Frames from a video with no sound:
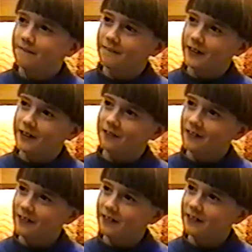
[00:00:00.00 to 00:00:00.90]
Which
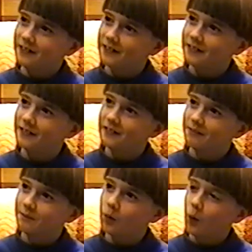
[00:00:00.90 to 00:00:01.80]
one?
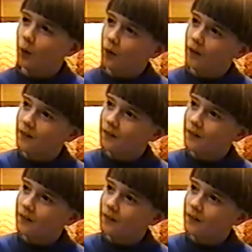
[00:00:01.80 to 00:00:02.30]
Pour.